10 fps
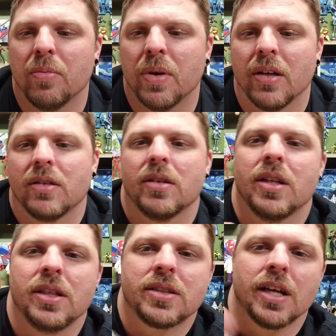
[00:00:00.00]
but
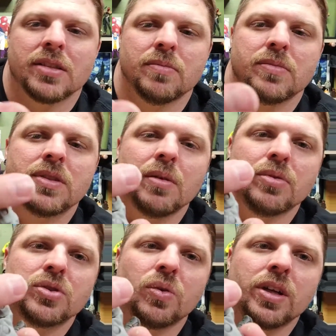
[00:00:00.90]
then he's got some
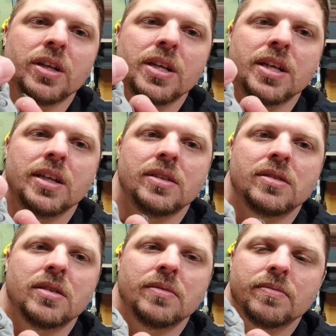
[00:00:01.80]
double jointed
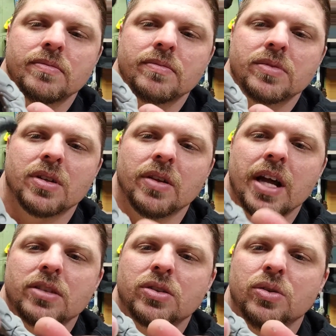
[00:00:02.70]
knees. So
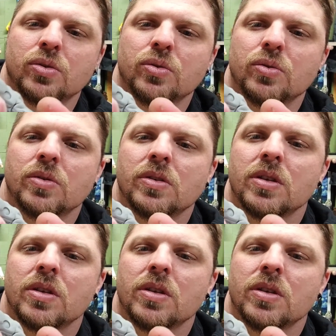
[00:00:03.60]
that's cool.